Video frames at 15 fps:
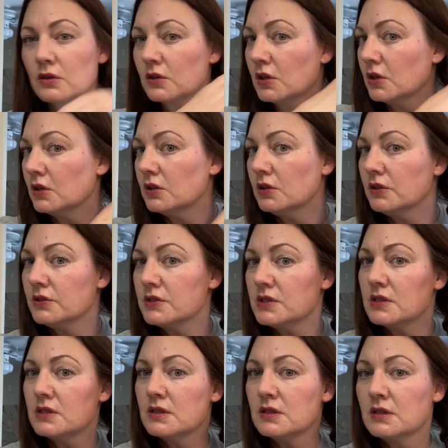
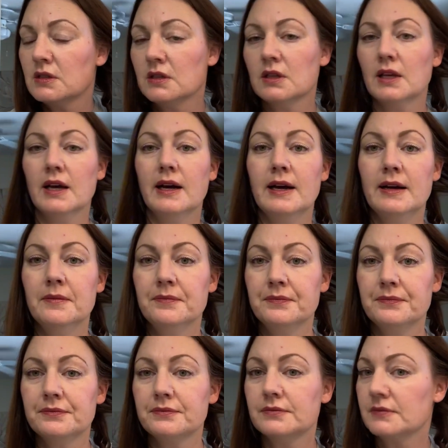curls
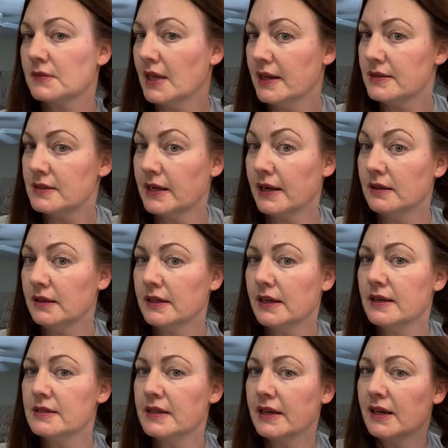um, as tightly
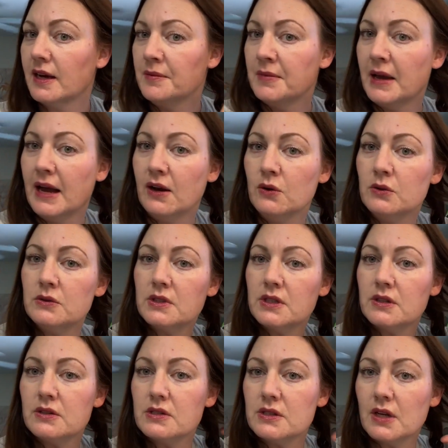as they come out.
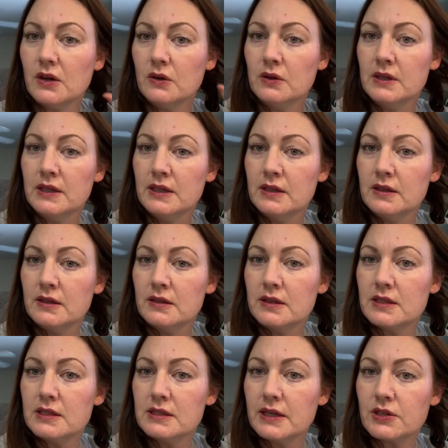So
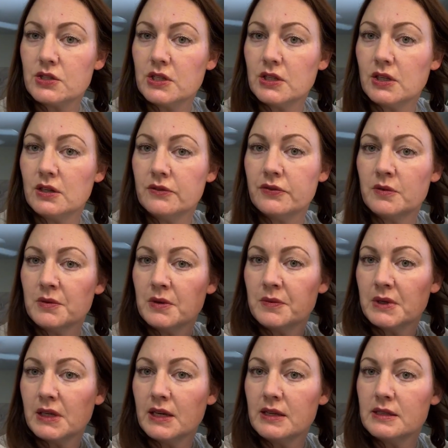this is actually good for me
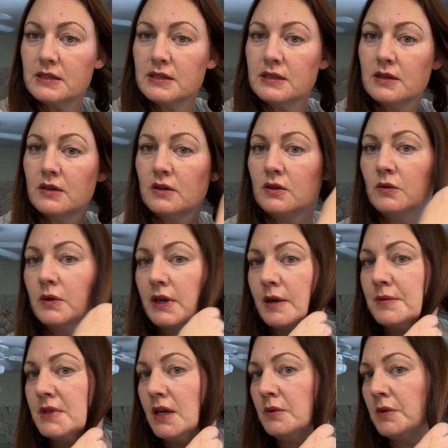because when
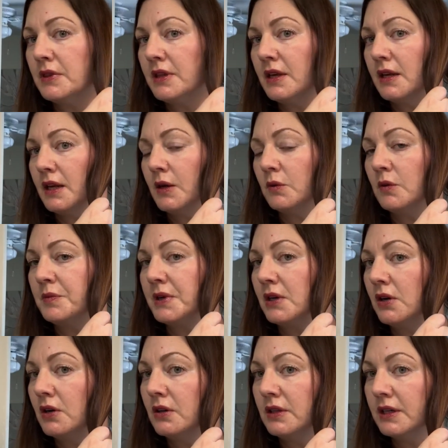I'm done with it, it will be
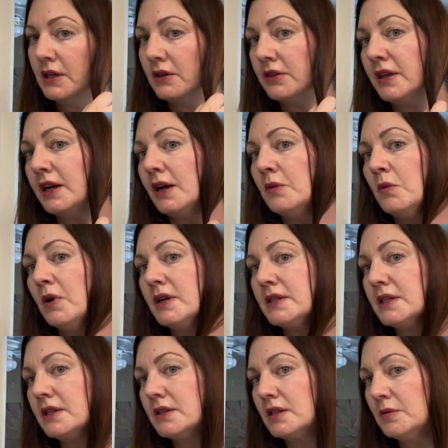curlier than I
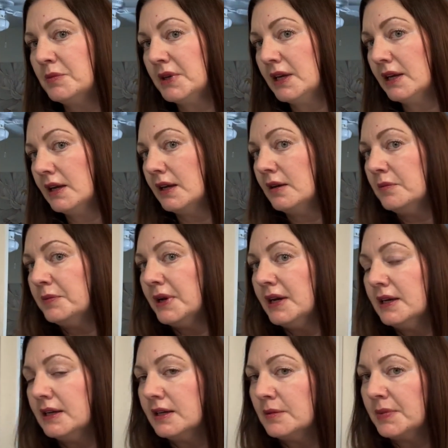want it to be.
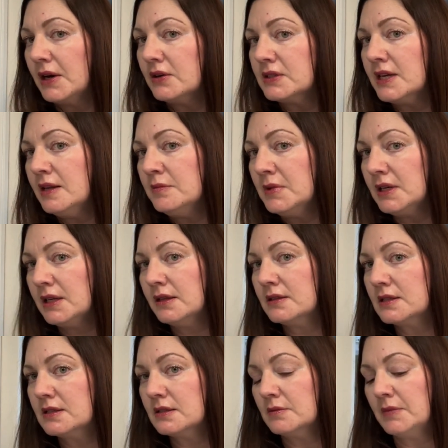But in about ten
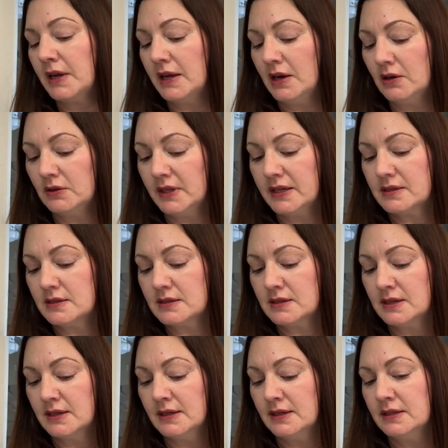minutes, my hair lets
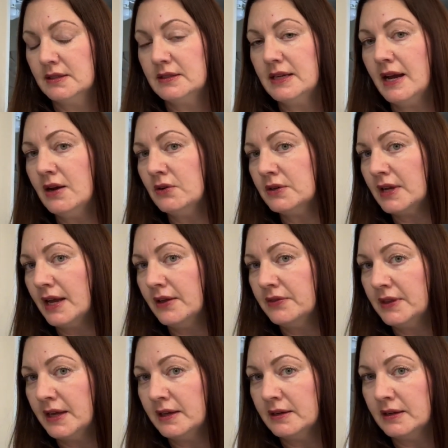down and
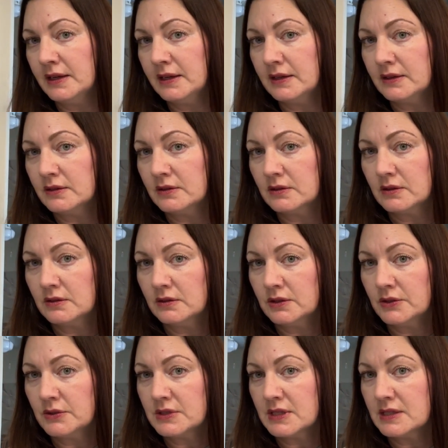then it
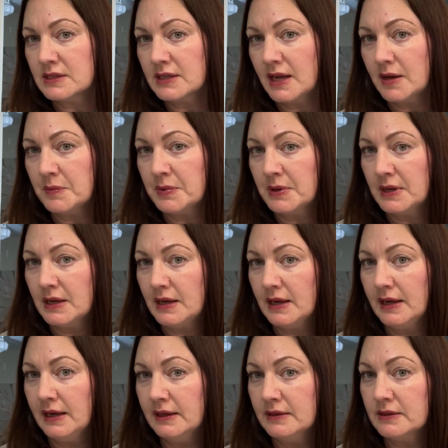loosens up
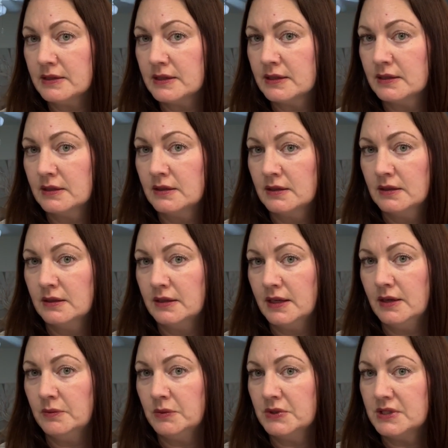and
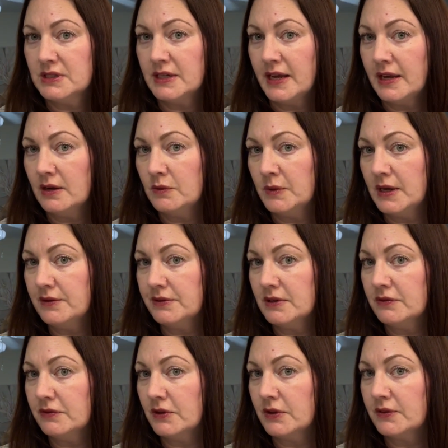it will stay wavy
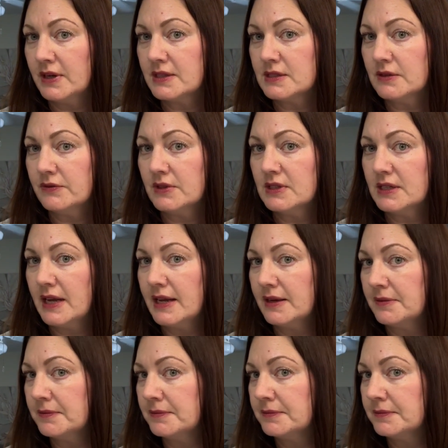for the rest of the day.